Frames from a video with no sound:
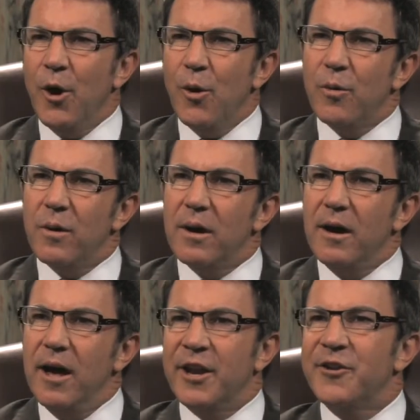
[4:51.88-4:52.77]
know
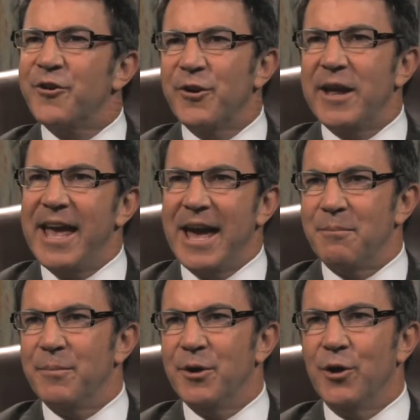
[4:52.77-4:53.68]
an attorney
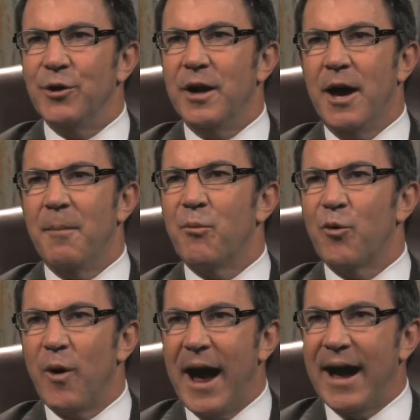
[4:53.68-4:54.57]
can't build a
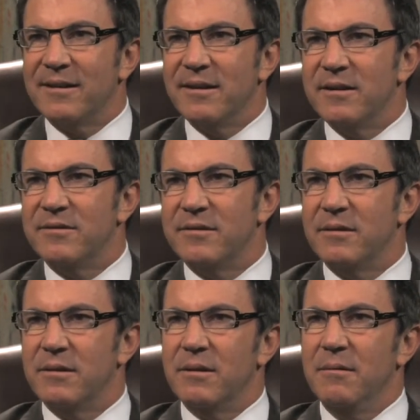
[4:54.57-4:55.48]
practice
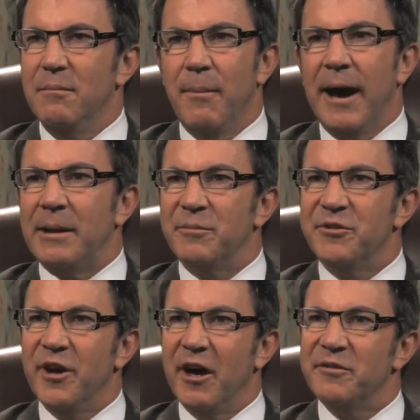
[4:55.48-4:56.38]
by
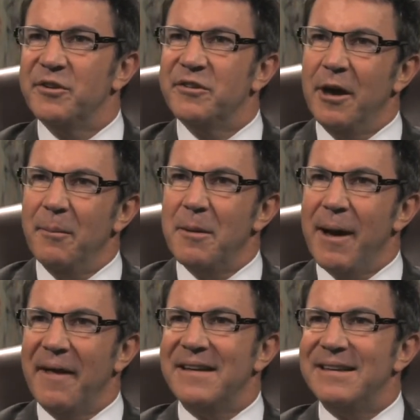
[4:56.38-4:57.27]
himself. So tell me
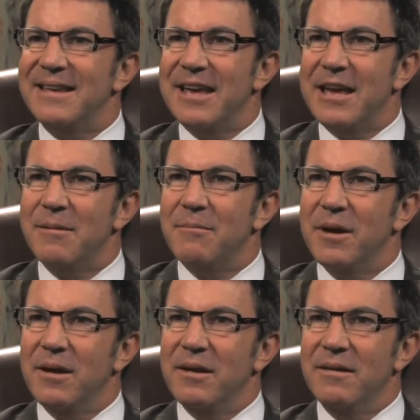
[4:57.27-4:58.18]
about the team
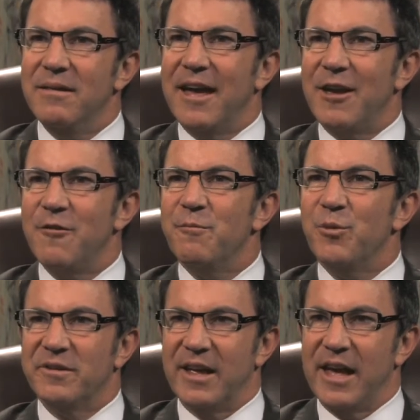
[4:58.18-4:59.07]
that you've
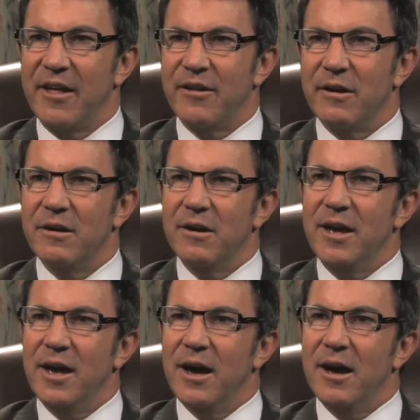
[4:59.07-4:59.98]
put together
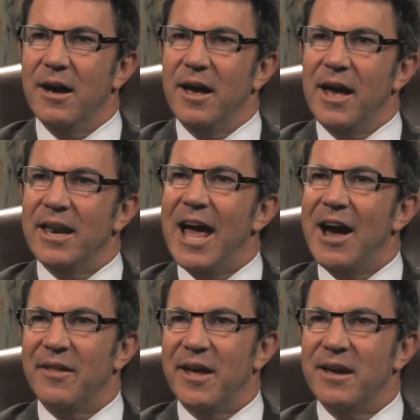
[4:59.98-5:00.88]
uh, and
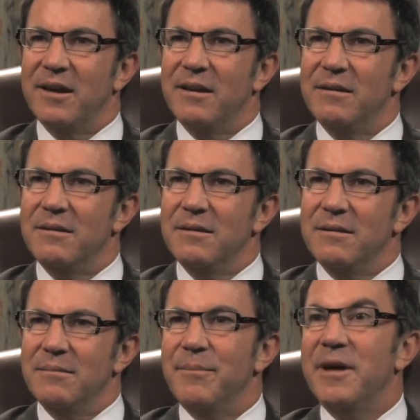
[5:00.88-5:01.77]
how they
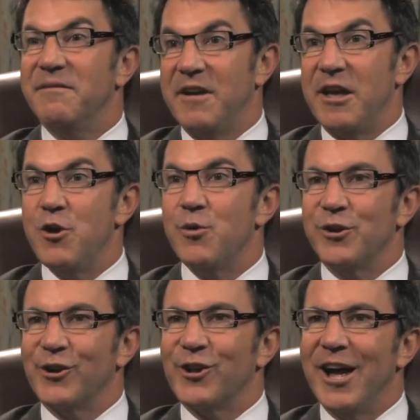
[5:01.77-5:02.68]
benefit you and
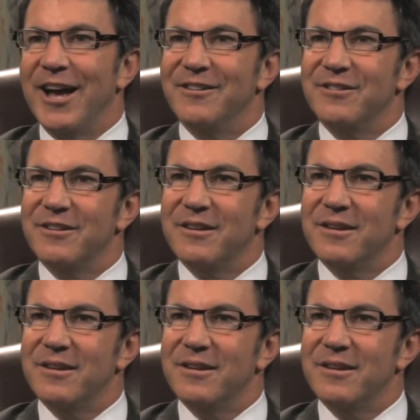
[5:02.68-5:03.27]
your clients.